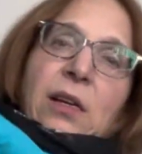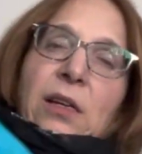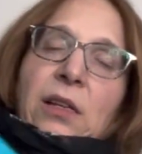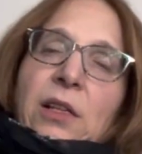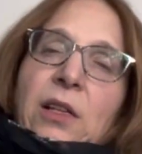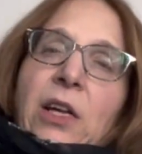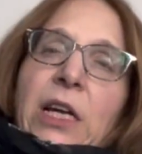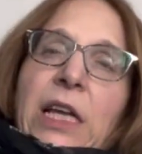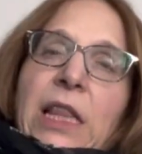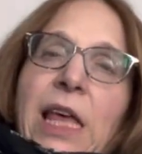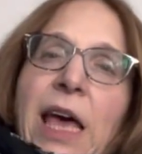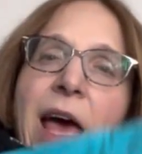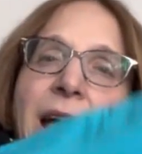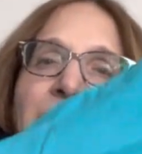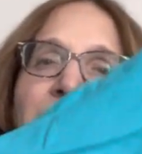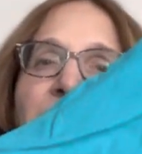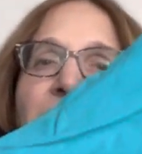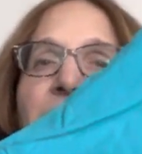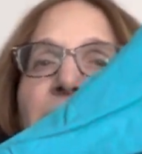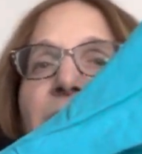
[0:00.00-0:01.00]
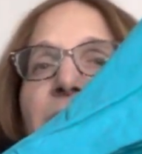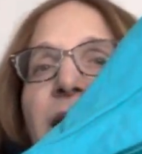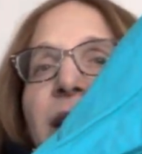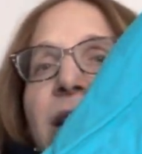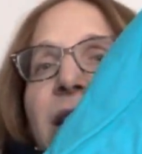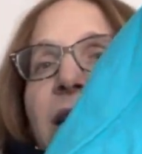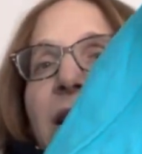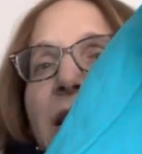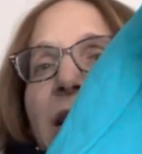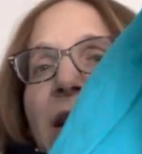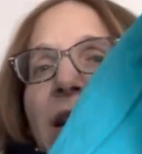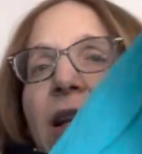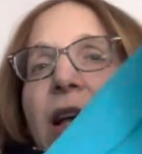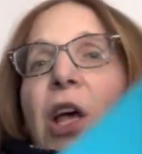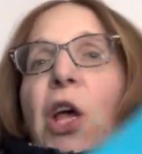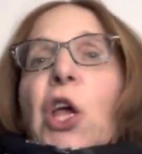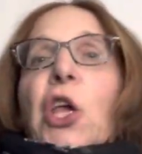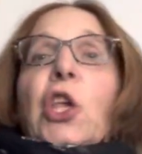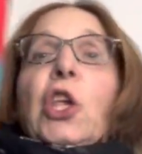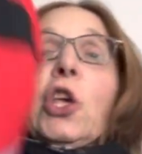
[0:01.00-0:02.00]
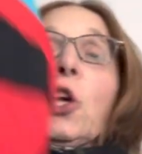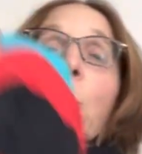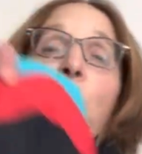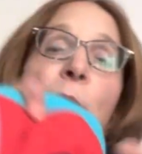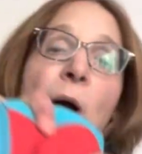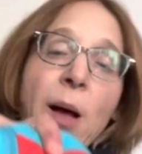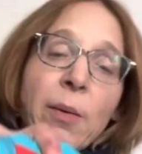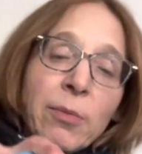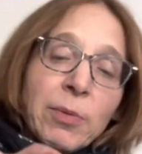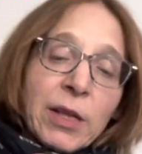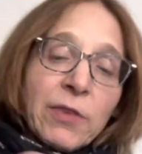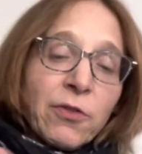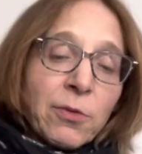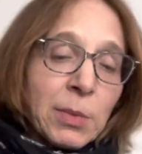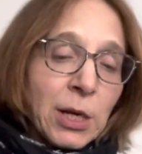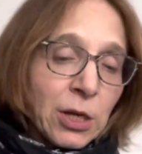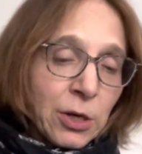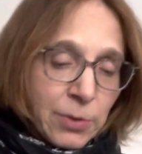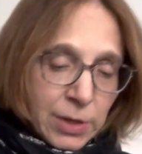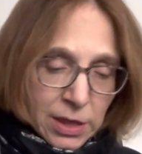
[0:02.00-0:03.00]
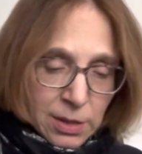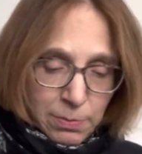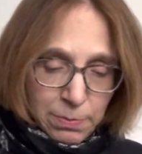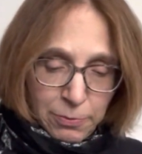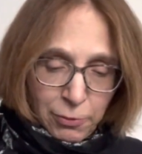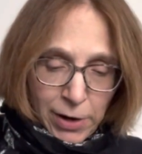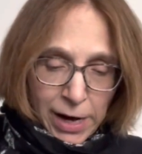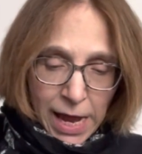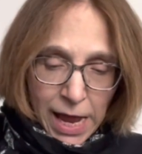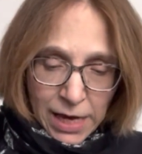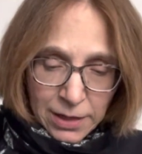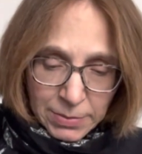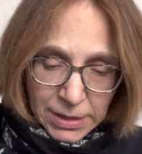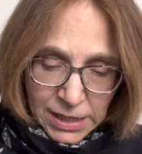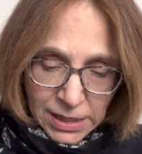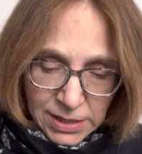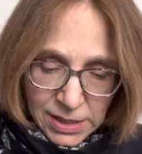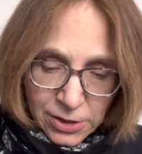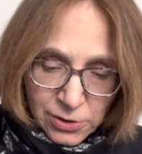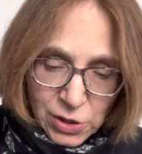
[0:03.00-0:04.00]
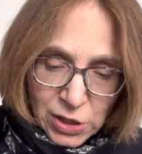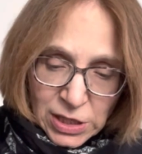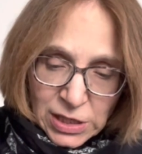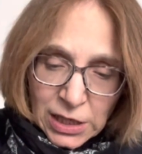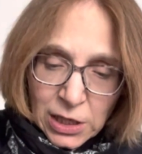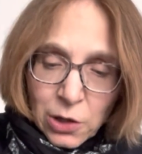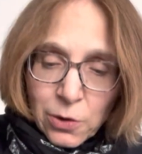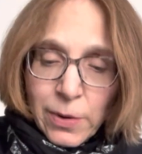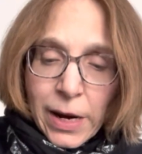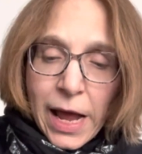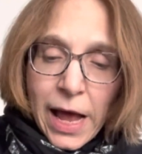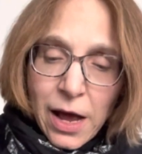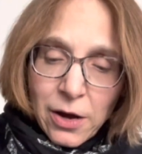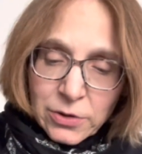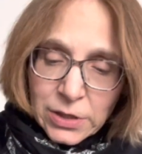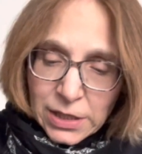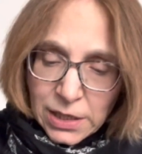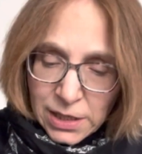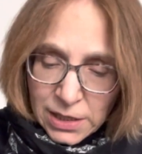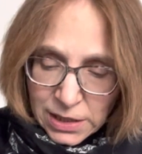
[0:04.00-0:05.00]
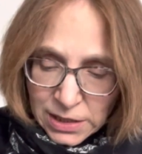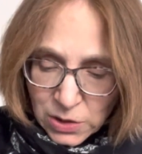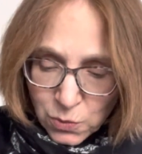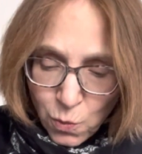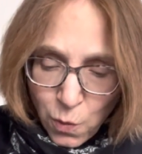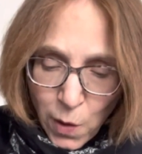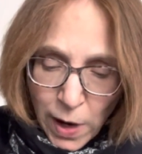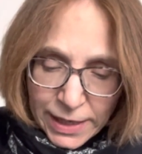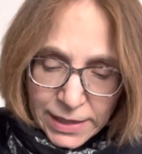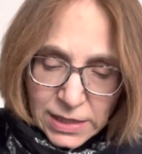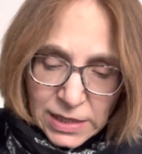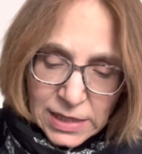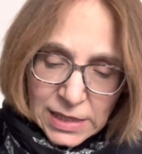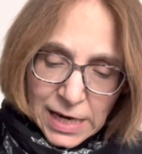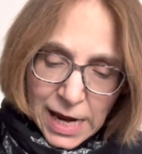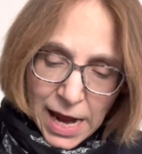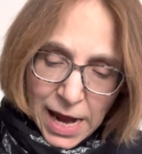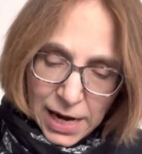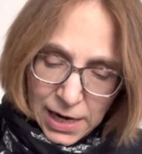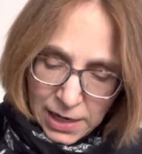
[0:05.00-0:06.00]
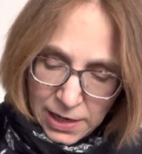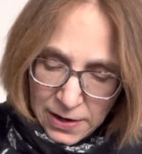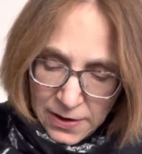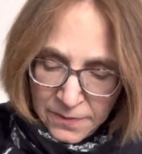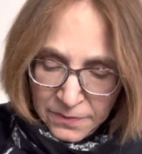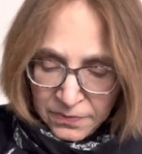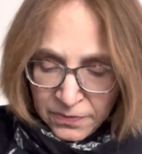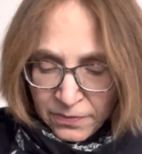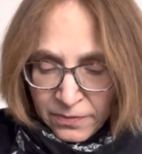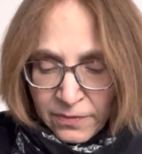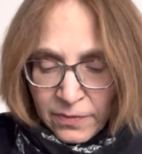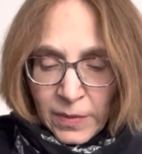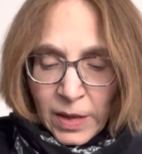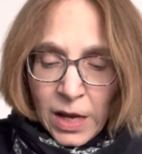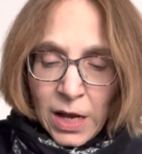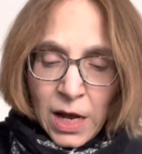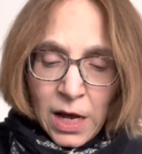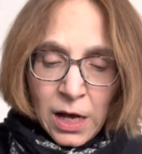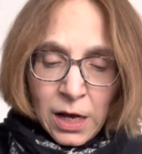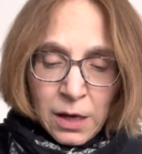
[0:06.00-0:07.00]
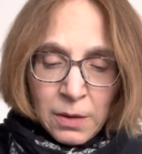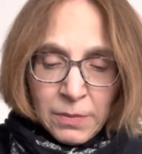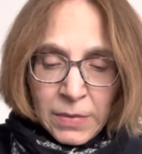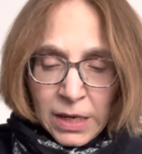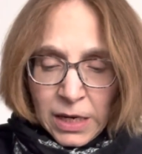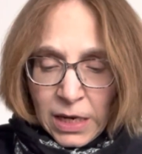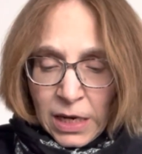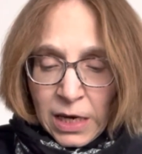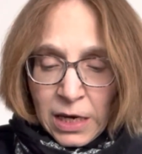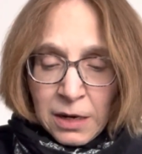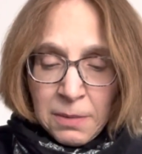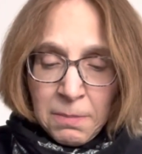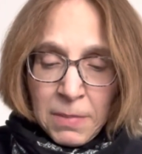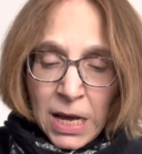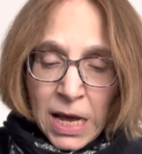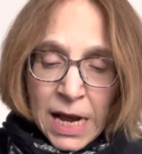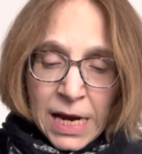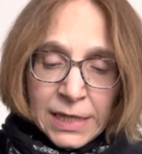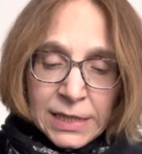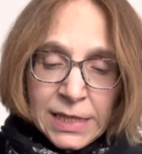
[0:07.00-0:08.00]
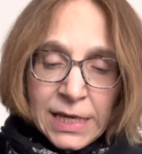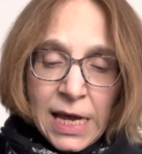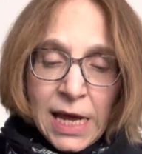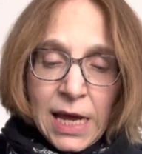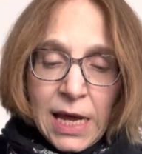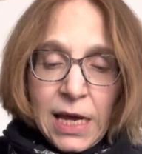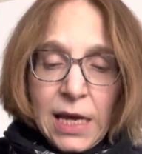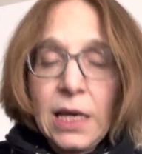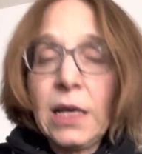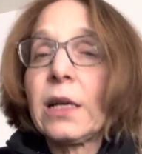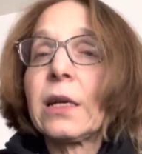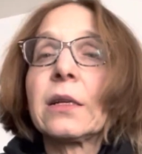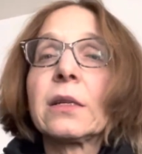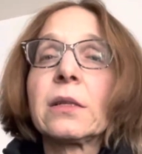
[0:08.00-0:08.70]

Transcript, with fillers: Look at that. You're probably familiar with the brand because they're still around. It is White Stag. Um, in my day,